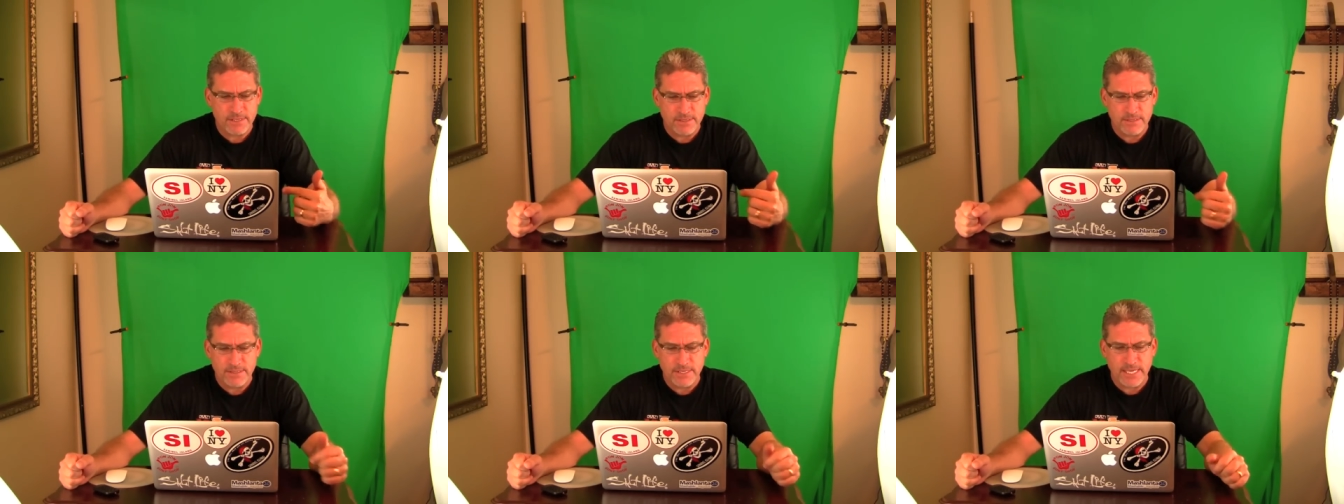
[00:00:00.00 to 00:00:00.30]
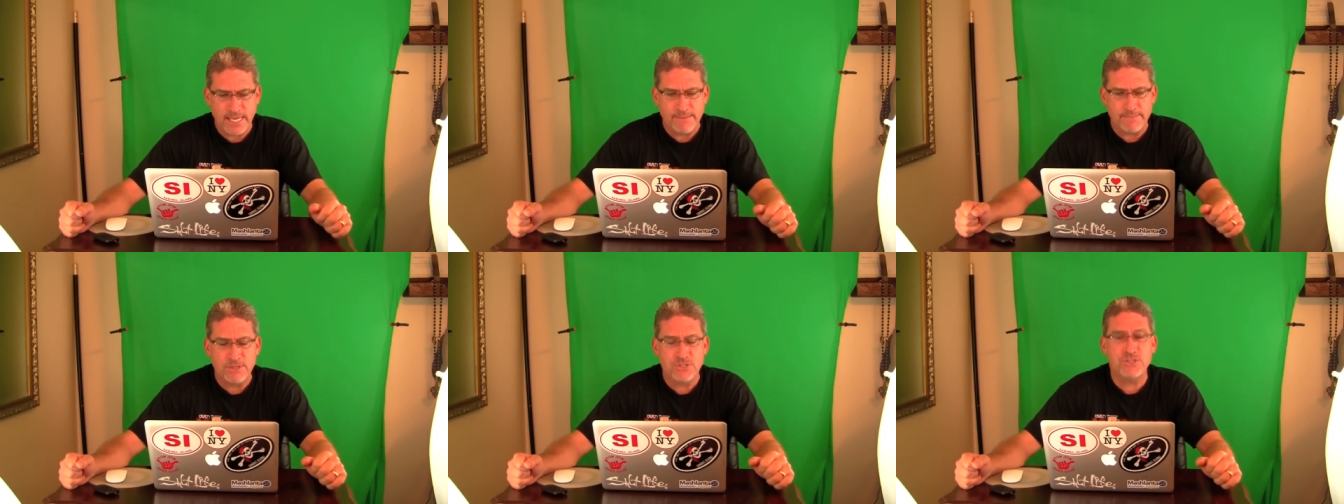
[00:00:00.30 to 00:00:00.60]
The,
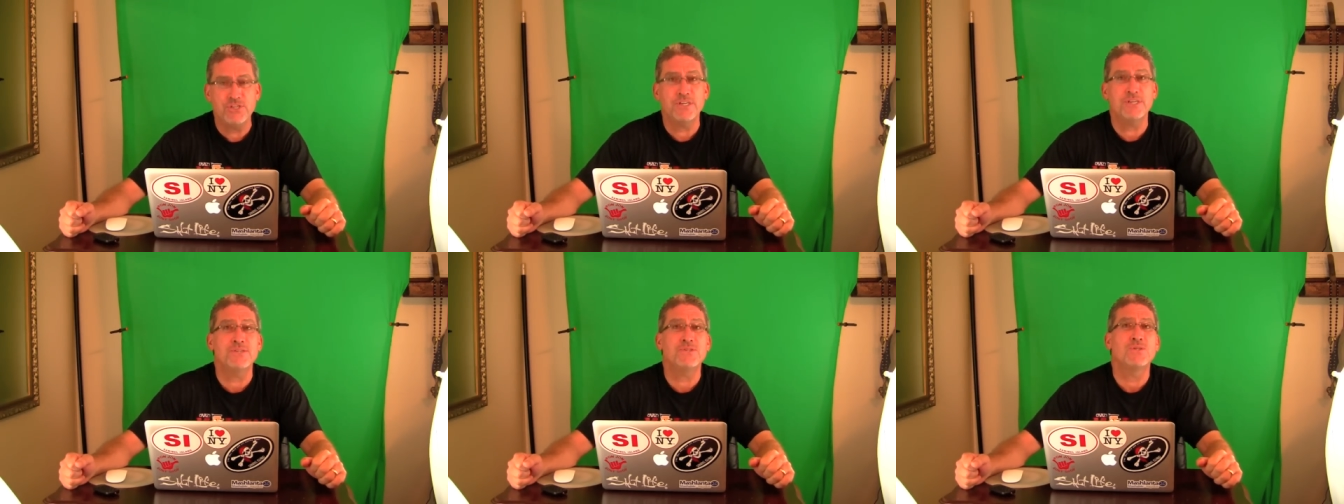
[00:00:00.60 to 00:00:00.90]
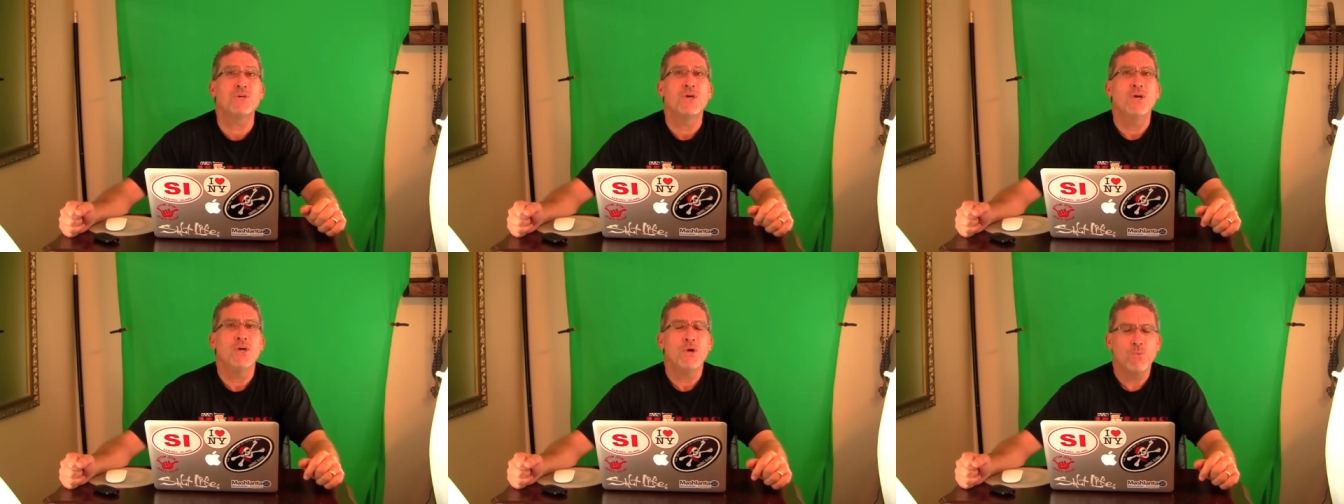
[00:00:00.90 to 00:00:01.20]
the
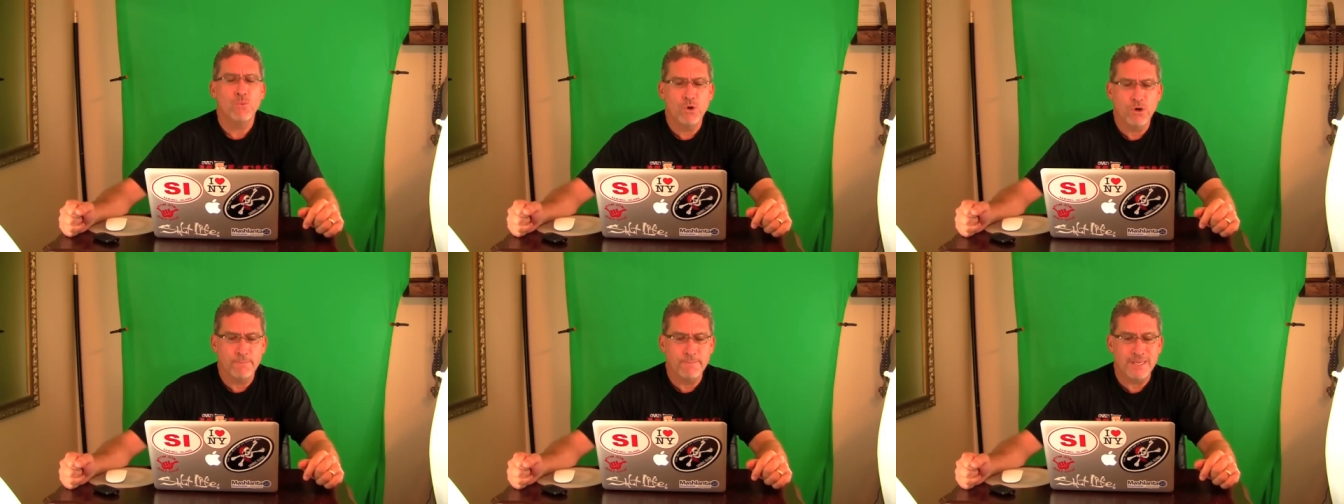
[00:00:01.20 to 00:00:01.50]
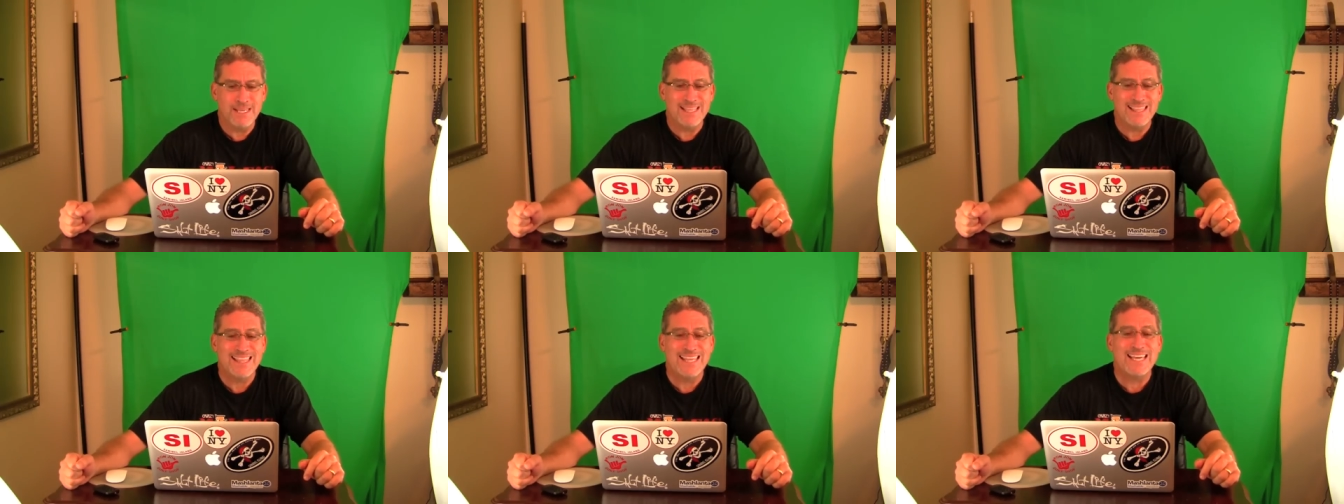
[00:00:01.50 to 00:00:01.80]
images will
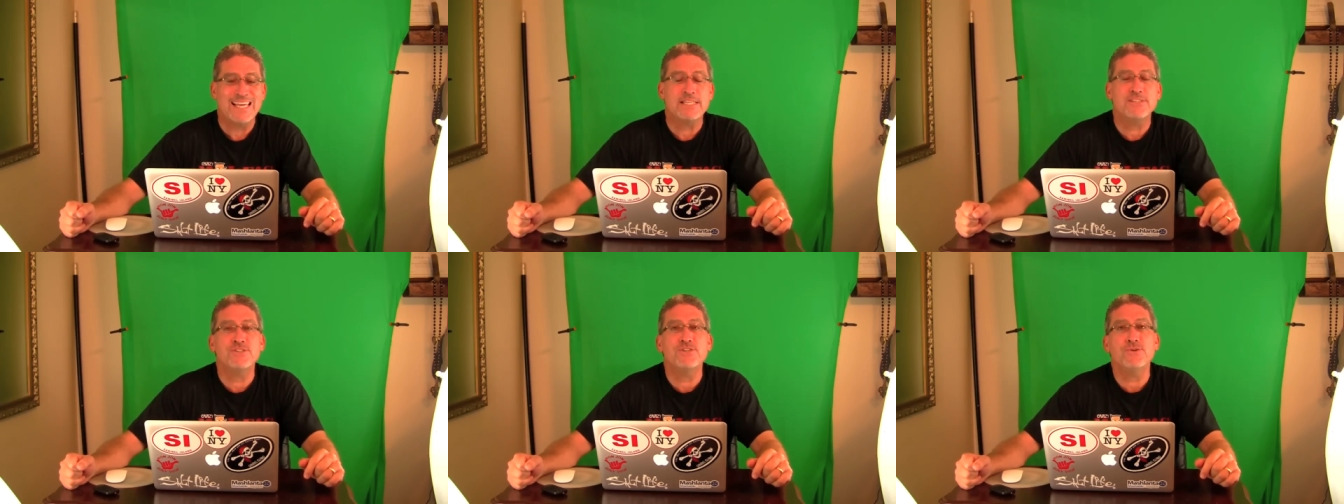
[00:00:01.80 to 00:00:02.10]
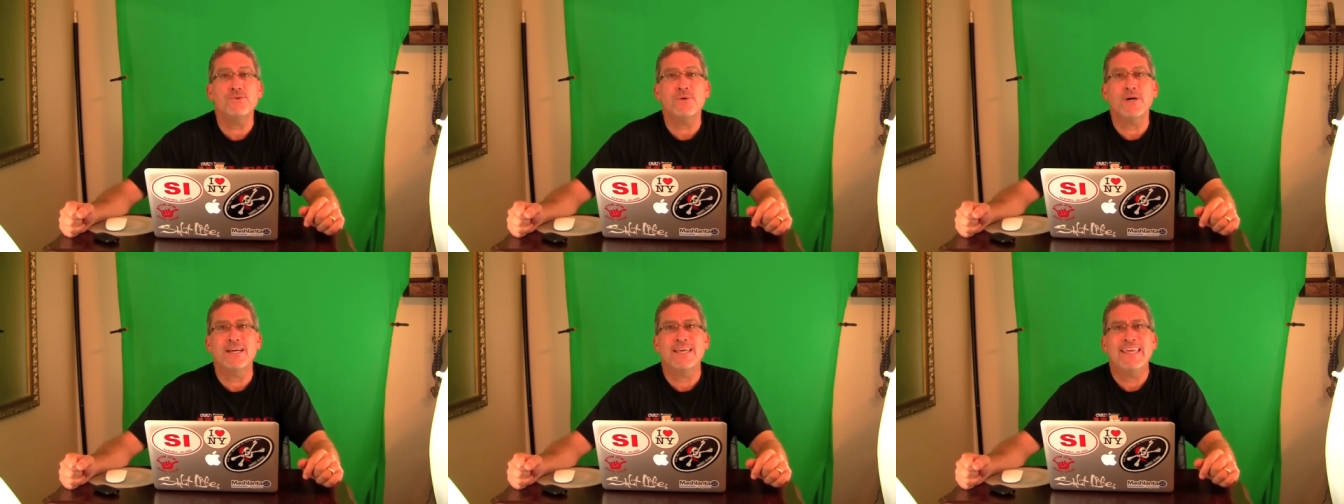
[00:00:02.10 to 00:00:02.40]
be linked
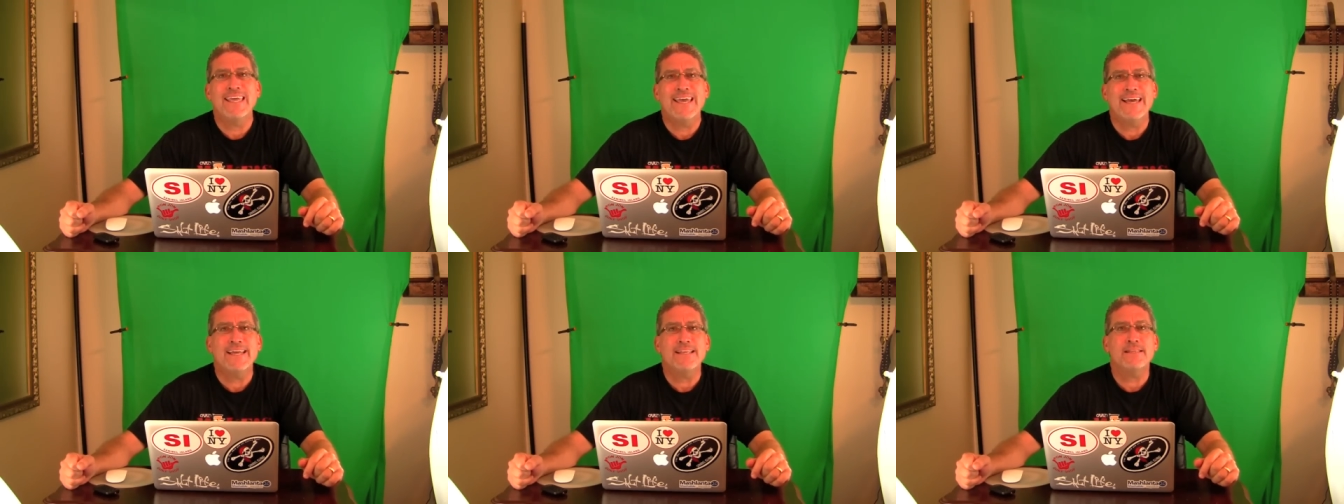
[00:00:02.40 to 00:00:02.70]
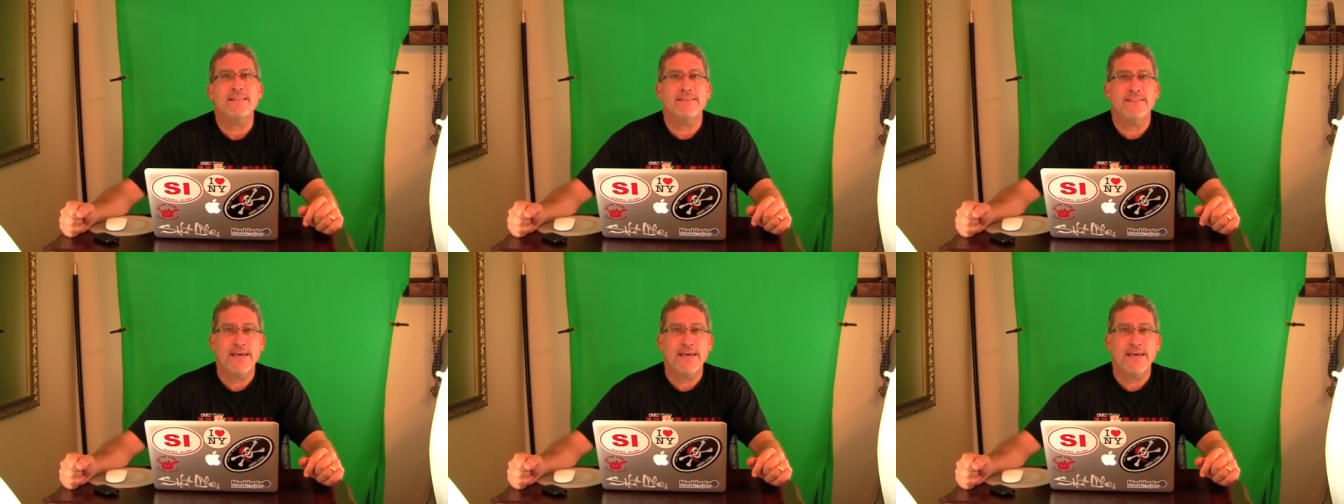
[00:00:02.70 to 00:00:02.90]
to again,